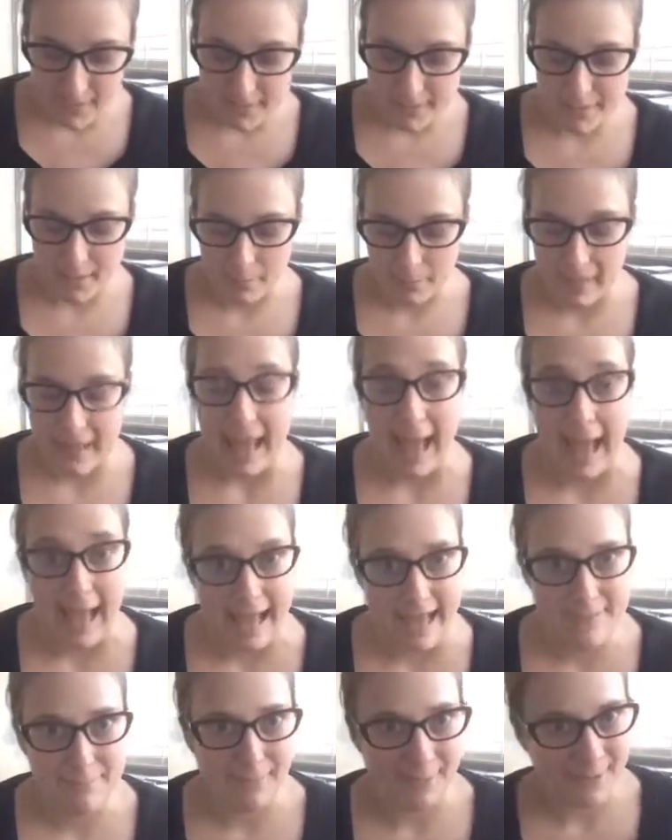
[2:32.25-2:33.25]
So my
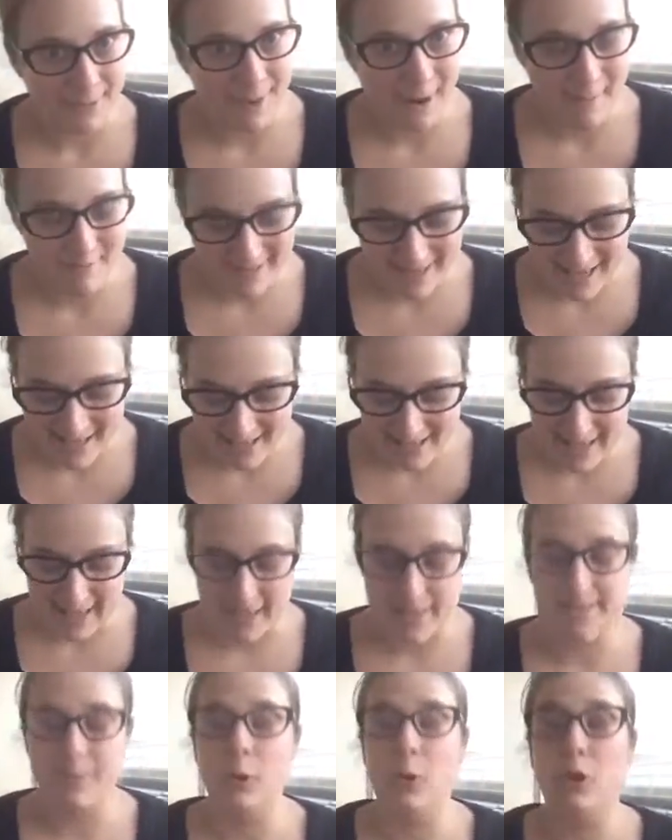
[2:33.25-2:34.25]
A in my CRAP test
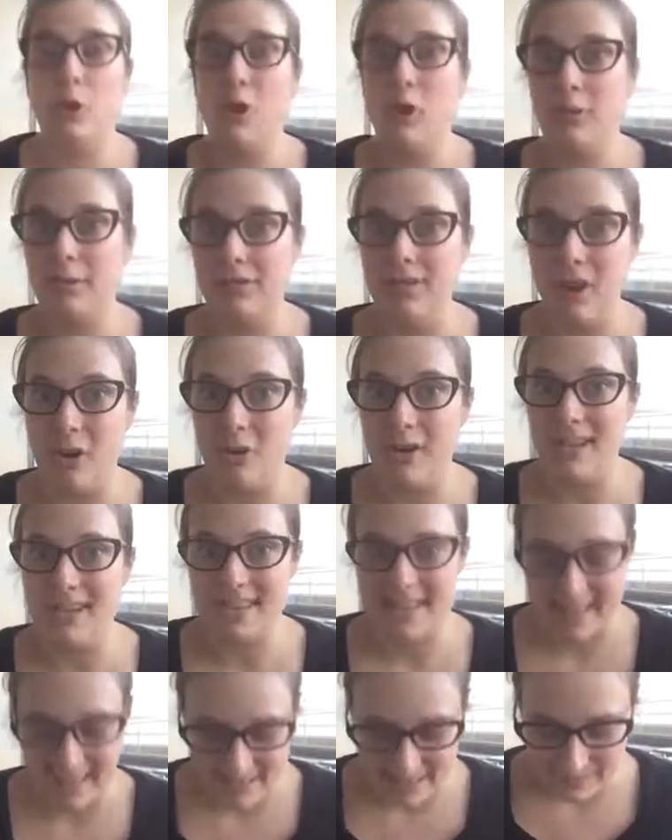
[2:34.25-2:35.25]
stands for
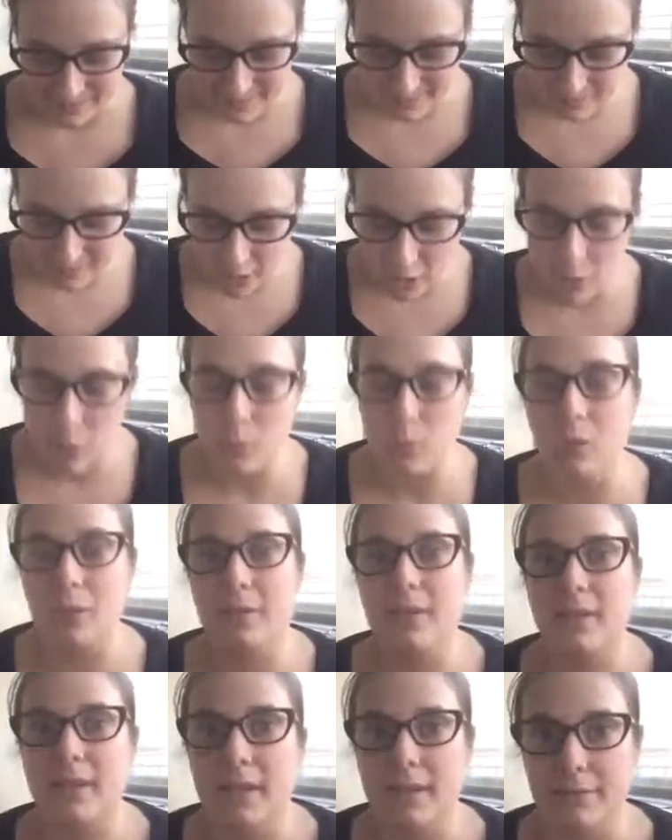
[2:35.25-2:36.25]
authority. Who
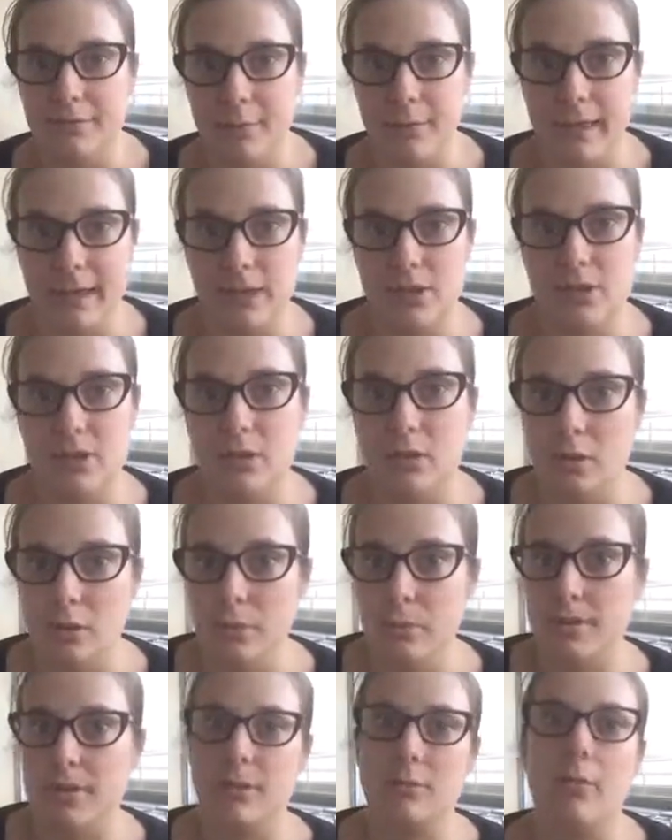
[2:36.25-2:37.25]
authored the information?
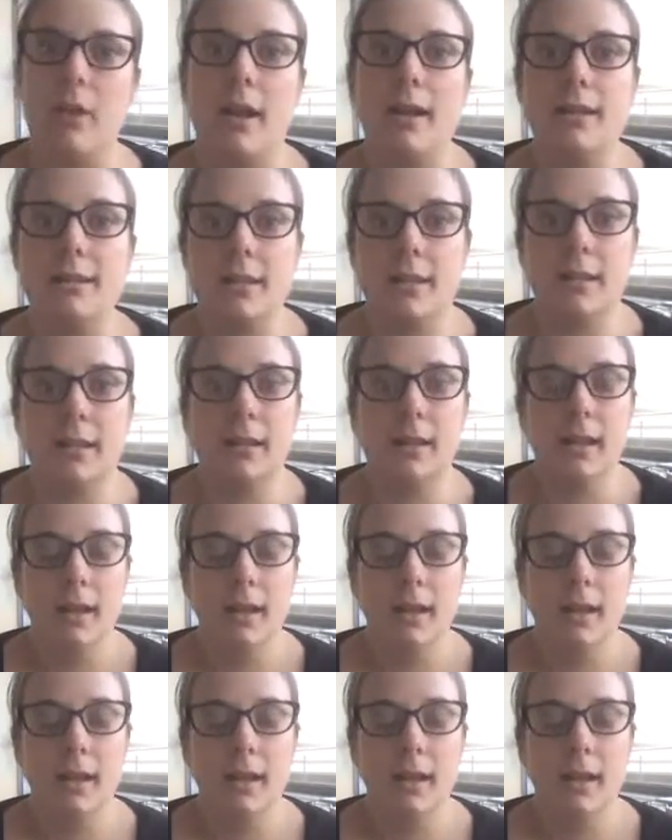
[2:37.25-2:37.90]
Who was the writer?